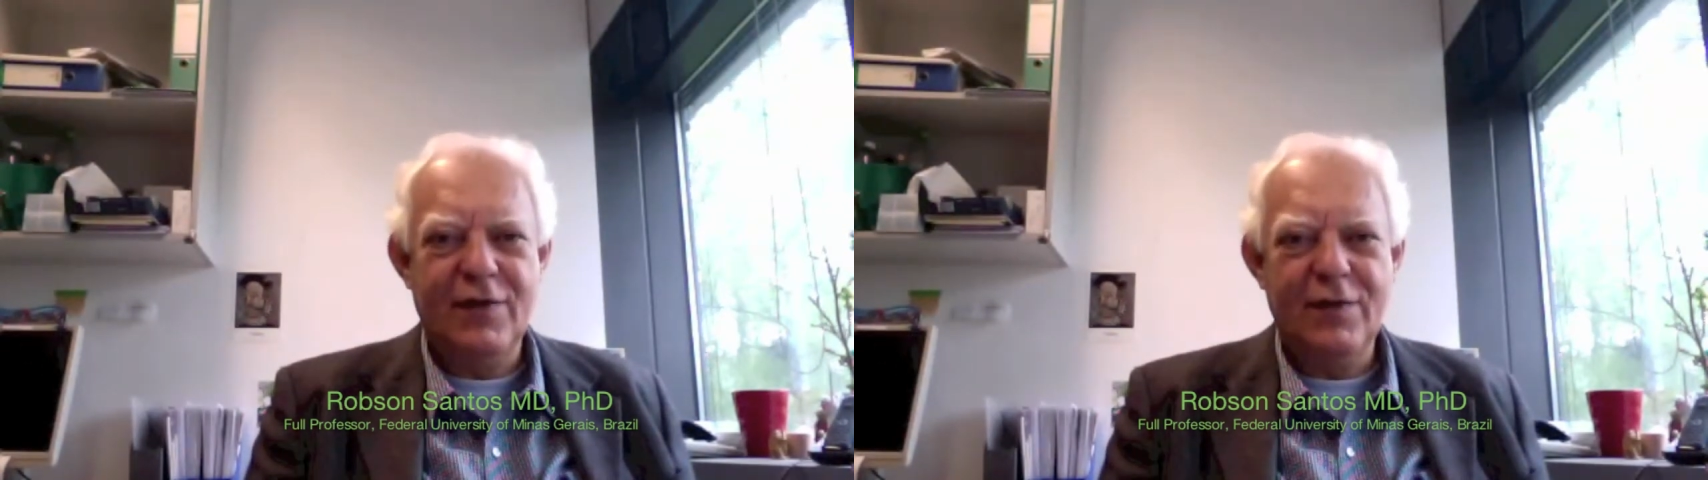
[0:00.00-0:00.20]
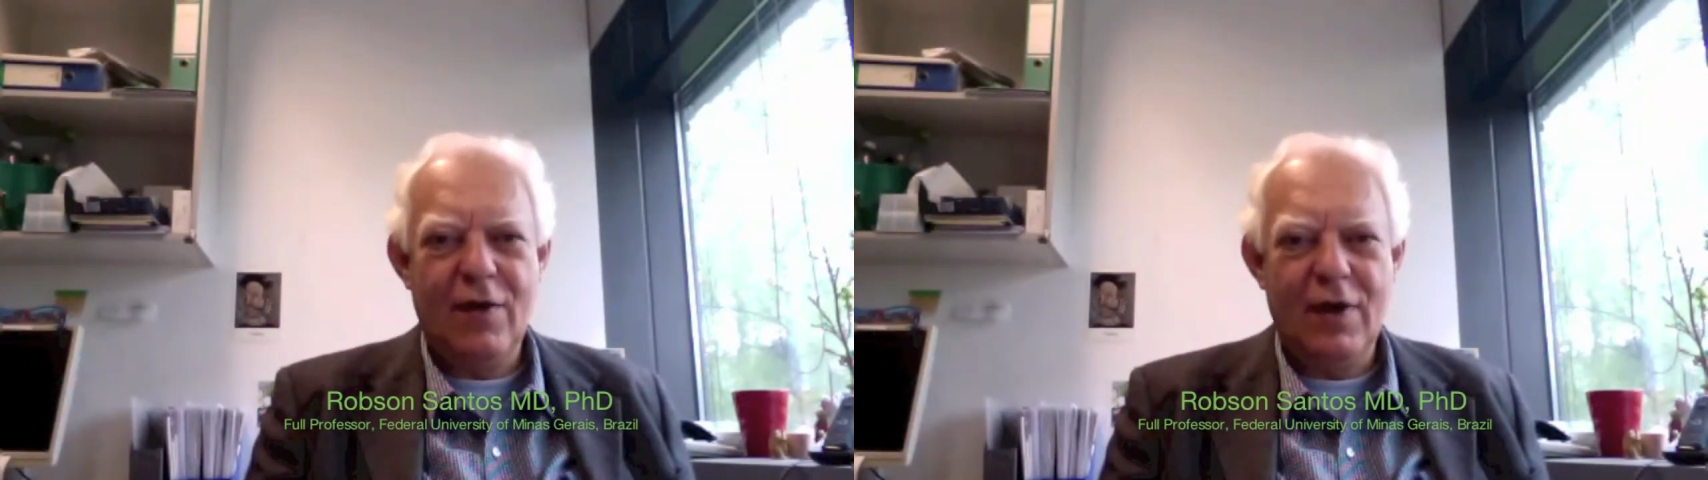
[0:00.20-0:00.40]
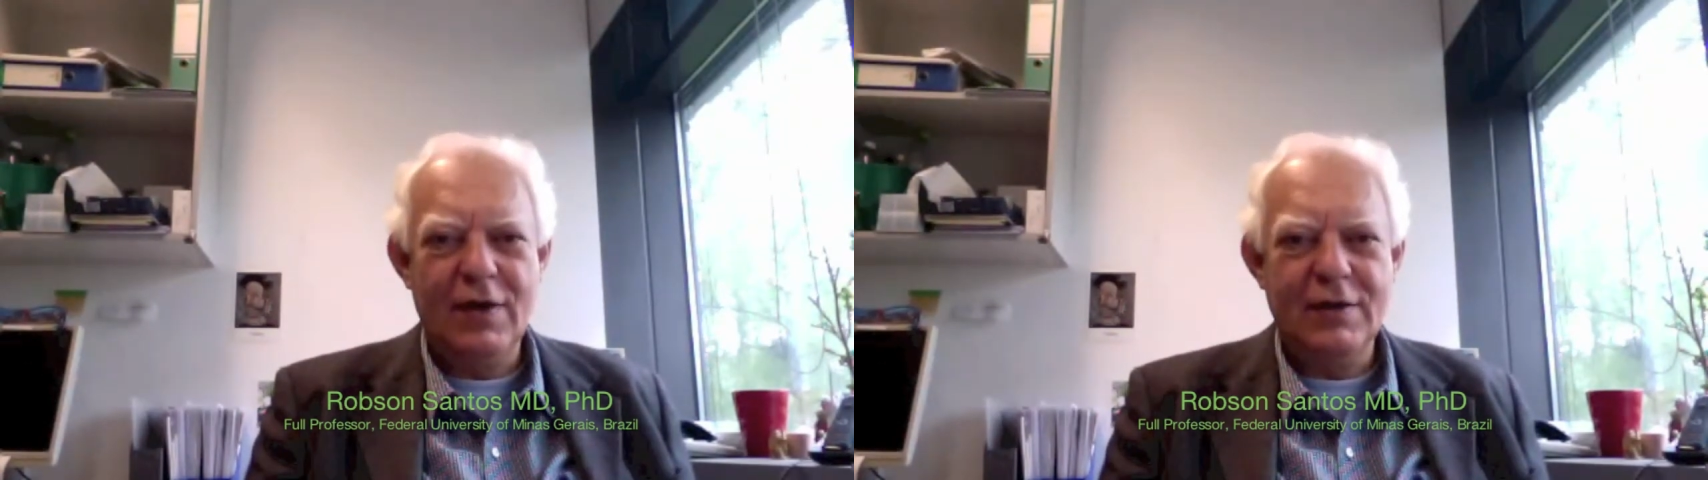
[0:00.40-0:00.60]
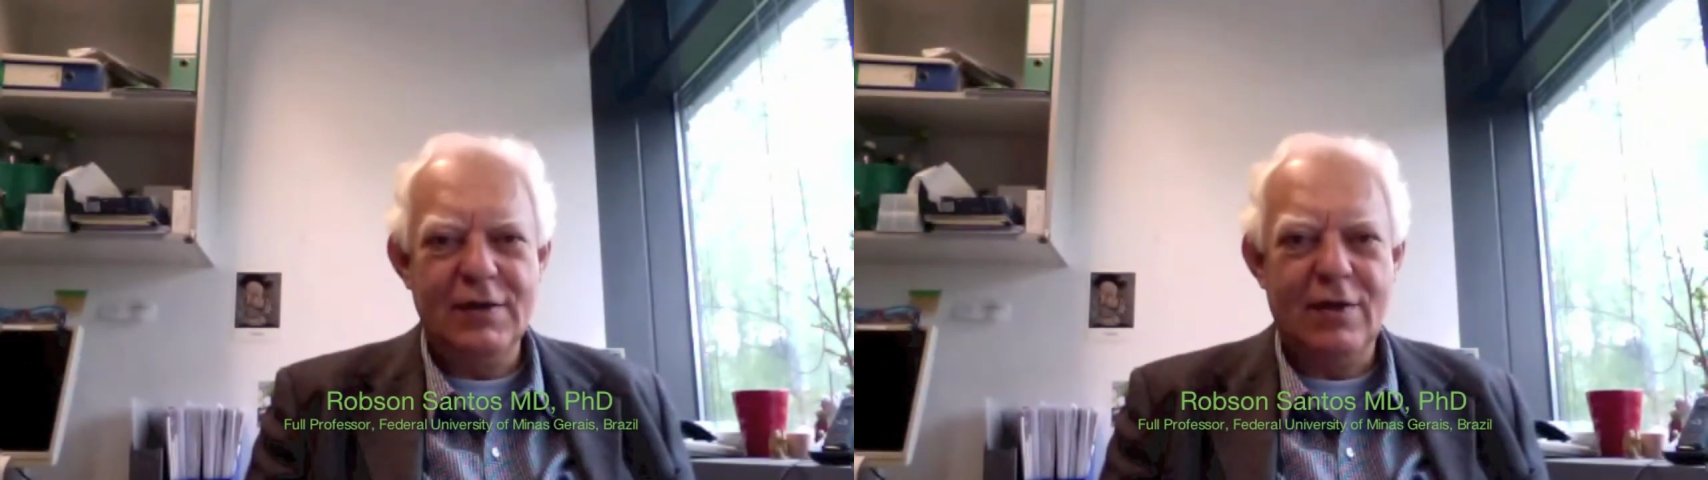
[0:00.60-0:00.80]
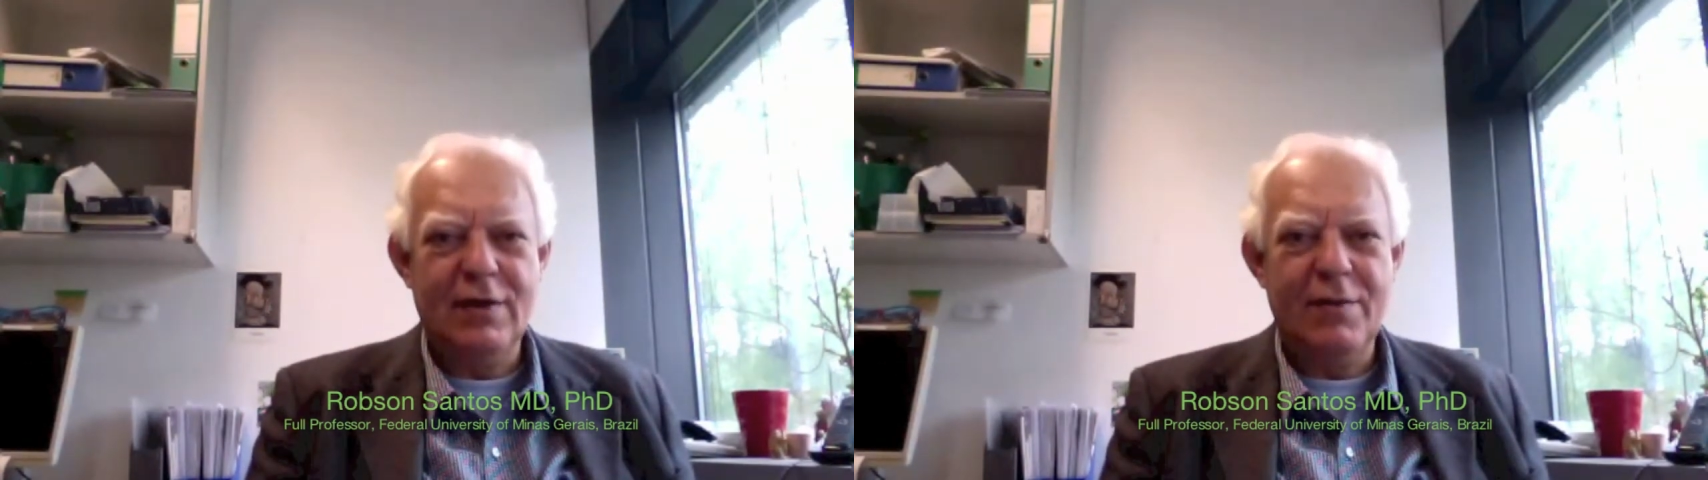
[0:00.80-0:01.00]
from other
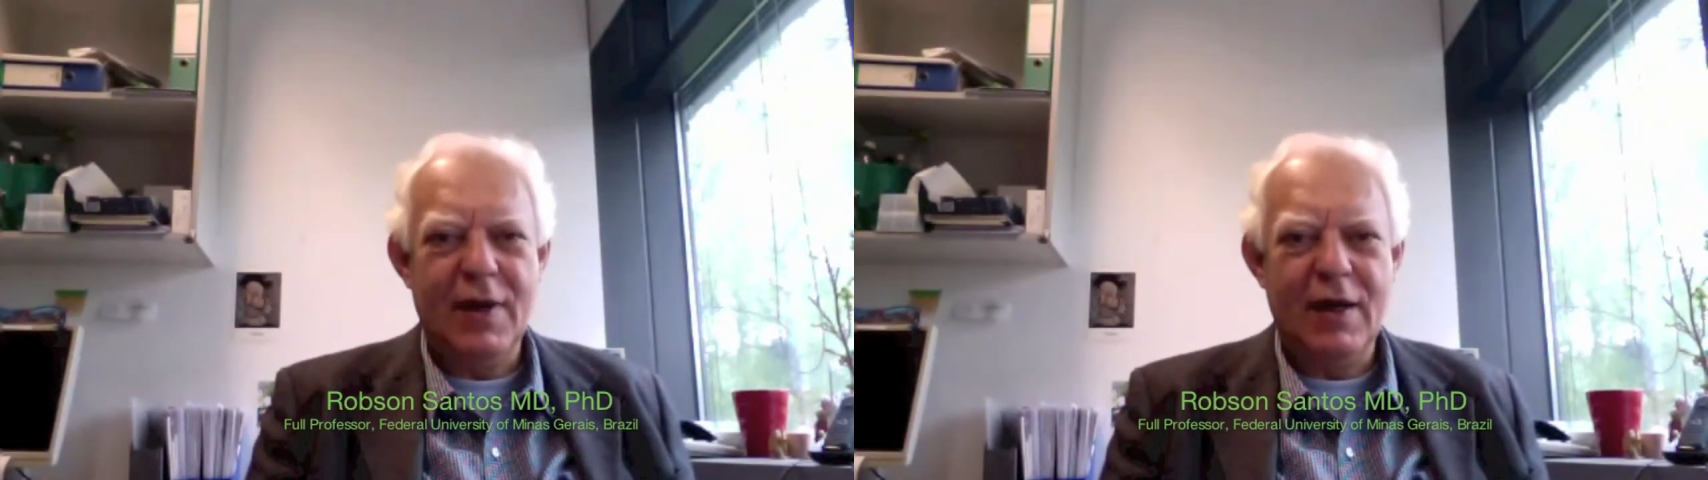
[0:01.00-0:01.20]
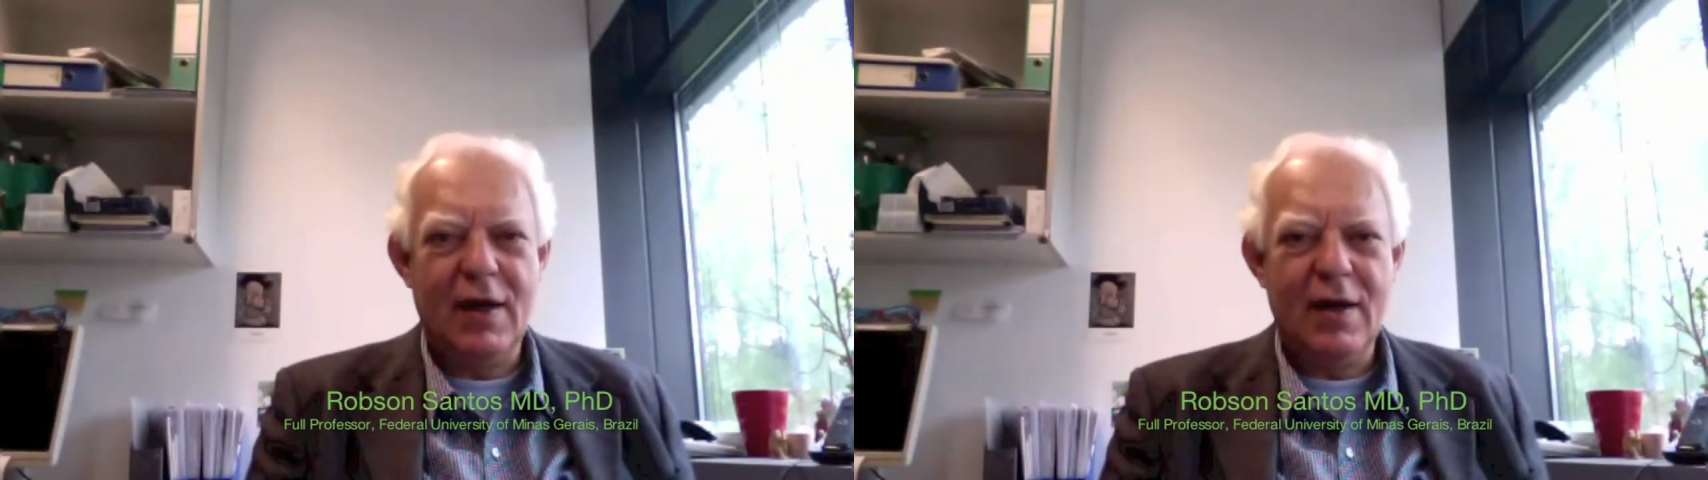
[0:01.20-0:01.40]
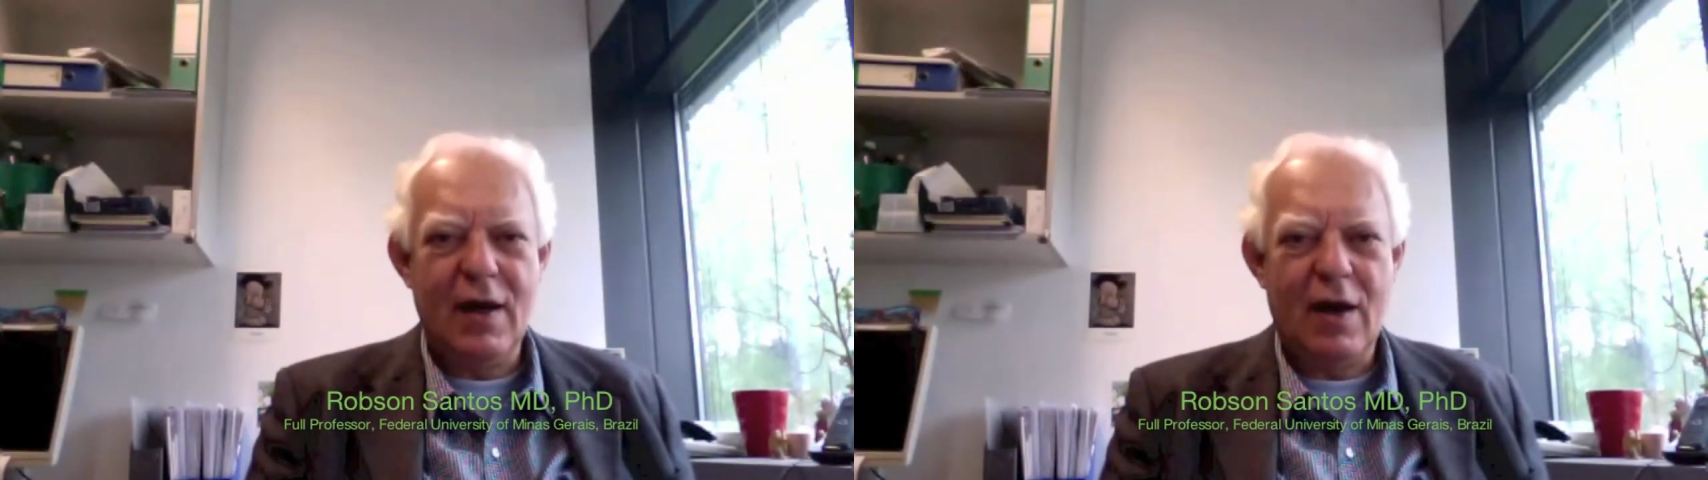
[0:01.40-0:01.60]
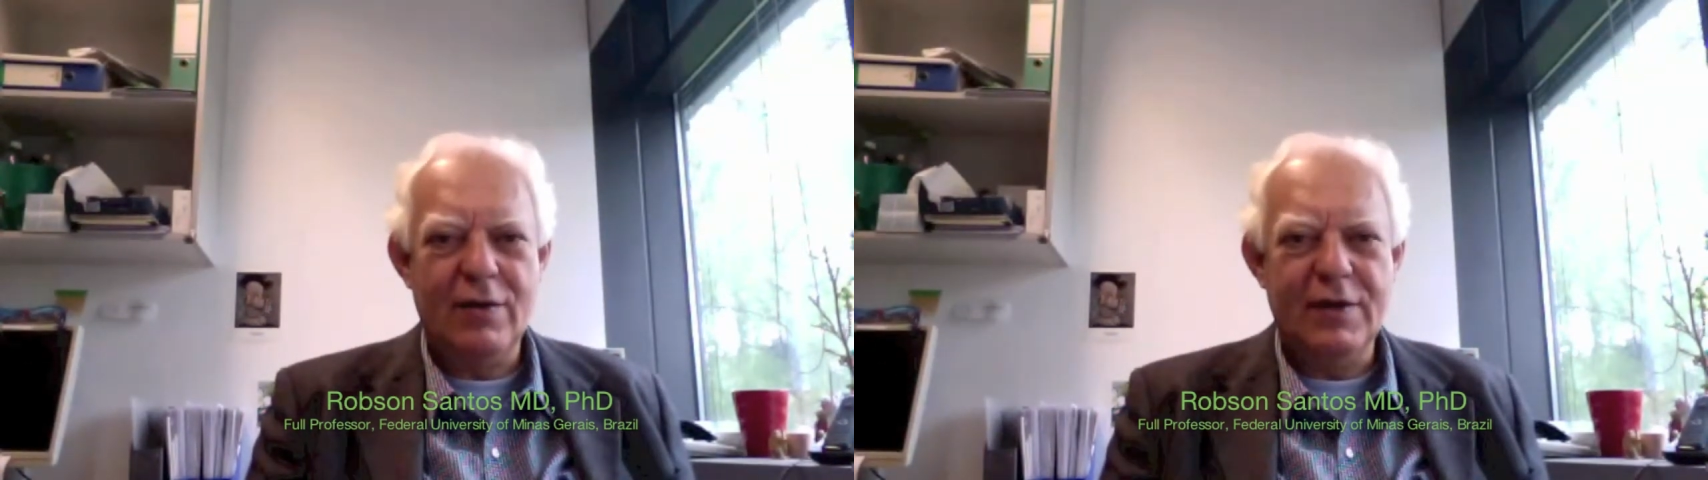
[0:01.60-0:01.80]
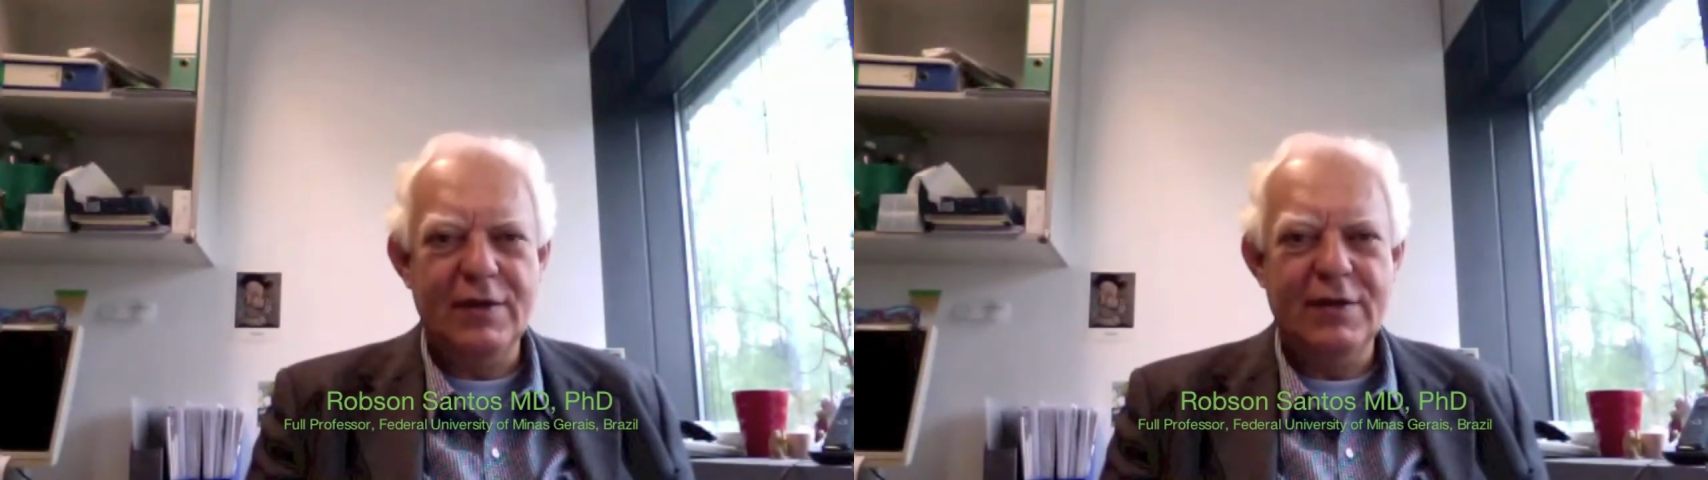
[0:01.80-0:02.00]
South American
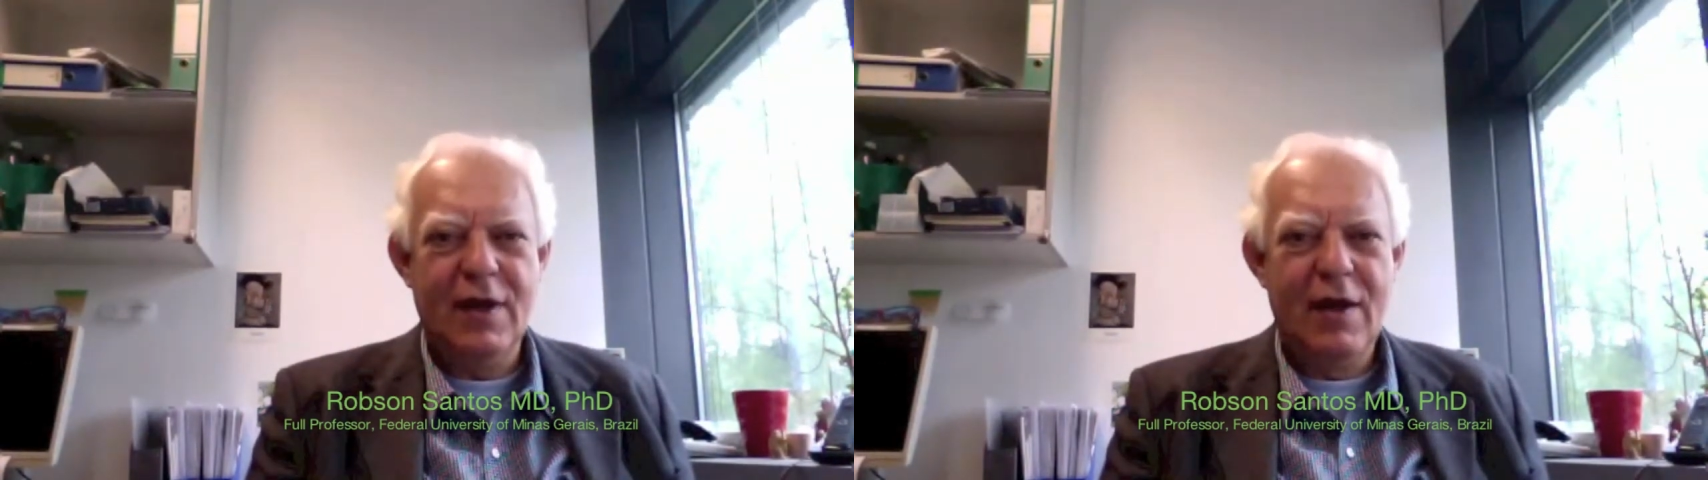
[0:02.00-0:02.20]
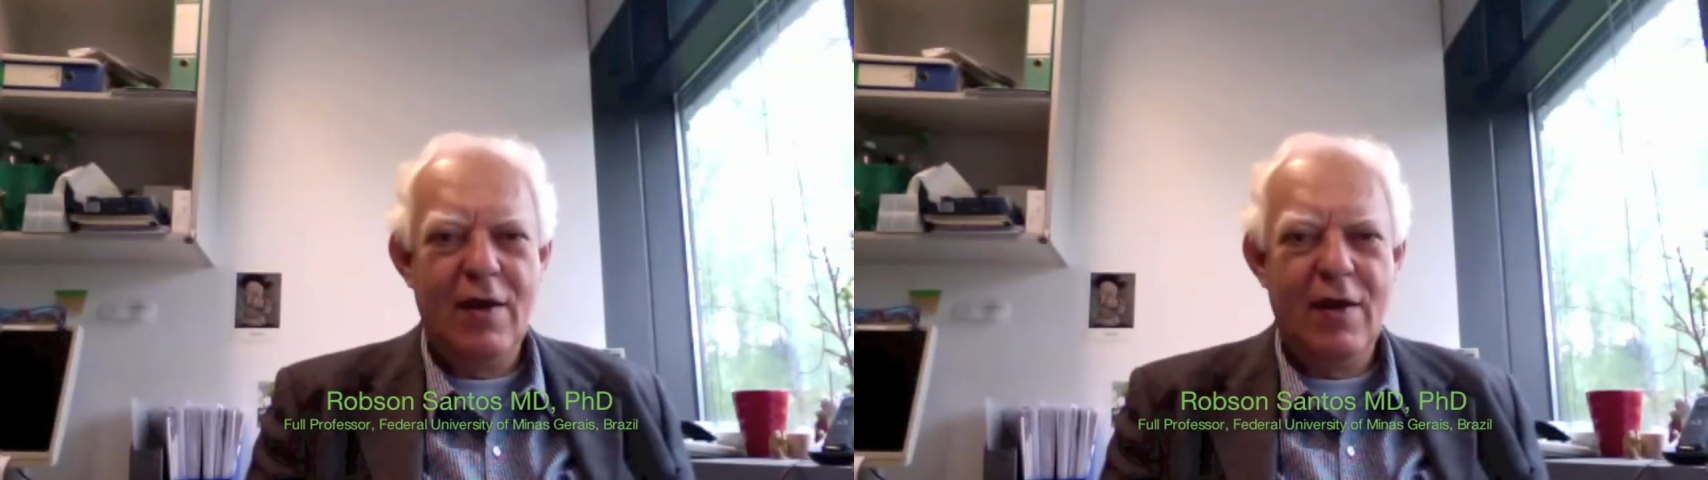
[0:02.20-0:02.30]
countries